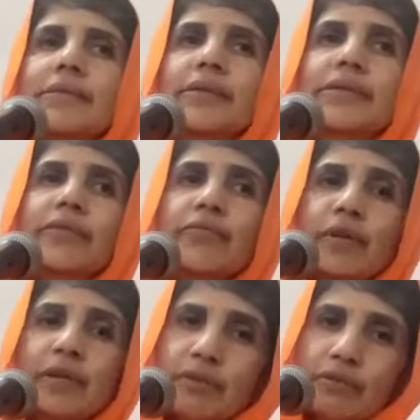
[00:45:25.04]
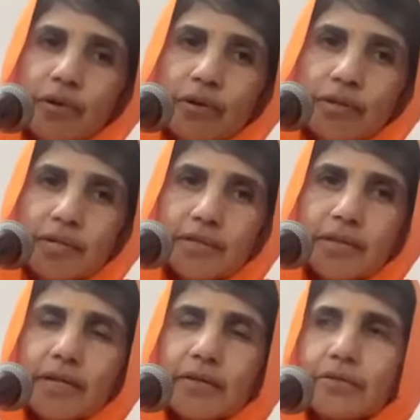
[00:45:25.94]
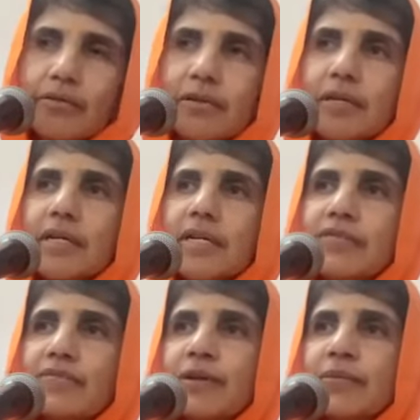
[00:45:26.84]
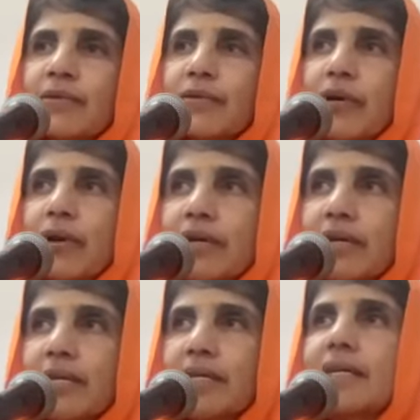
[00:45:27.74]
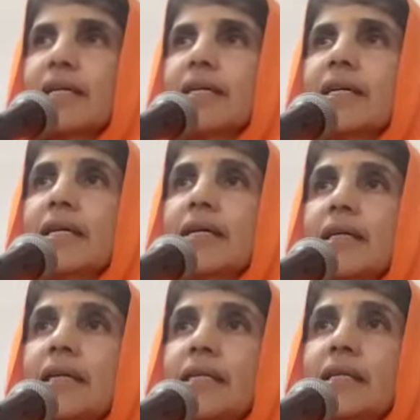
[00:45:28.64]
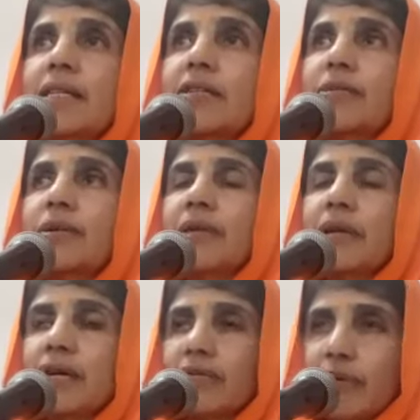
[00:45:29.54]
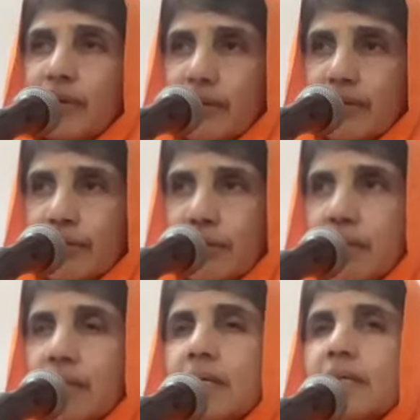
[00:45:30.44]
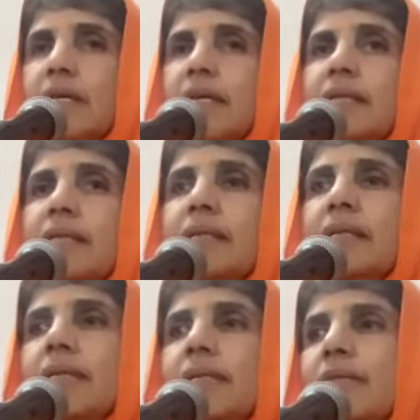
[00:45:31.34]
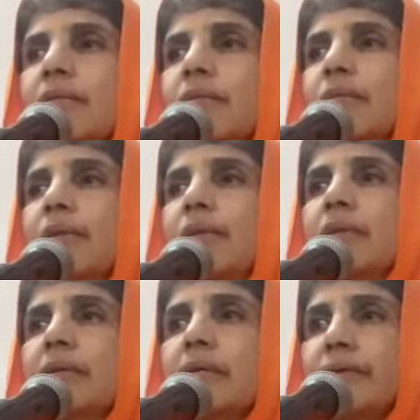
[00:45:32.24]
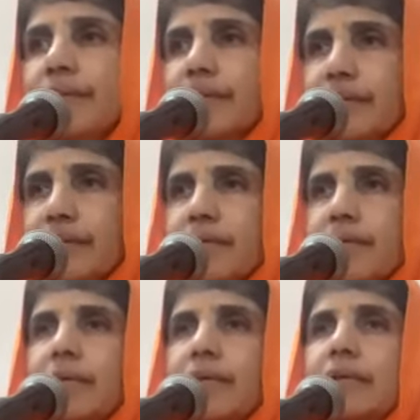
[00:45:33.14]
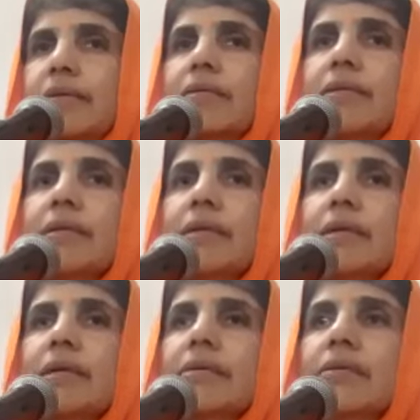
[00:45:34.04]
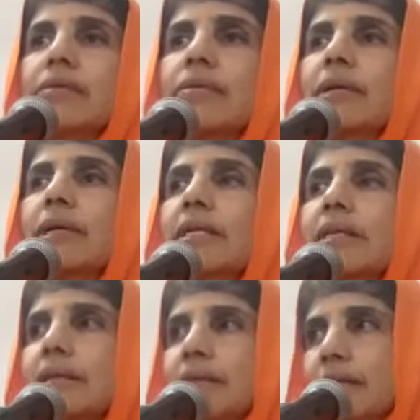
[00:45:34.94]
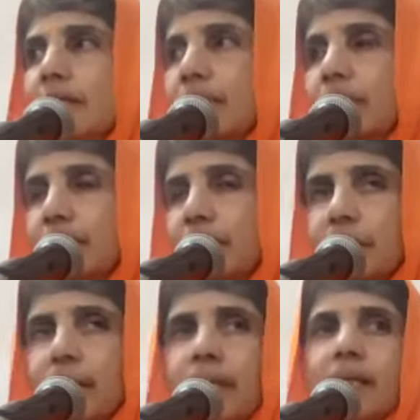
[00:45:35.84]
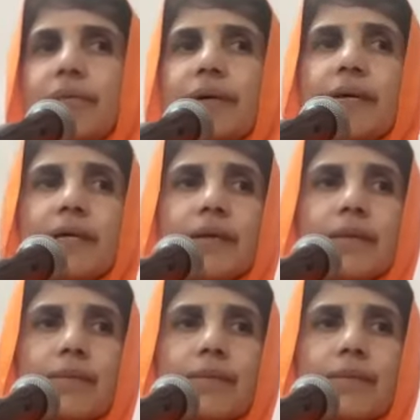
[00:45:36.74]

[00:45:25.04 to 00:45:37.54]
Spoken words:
Because if one was already secure, if one was already in touch with that forever, then there would be no reason to do anything, to go anywhere.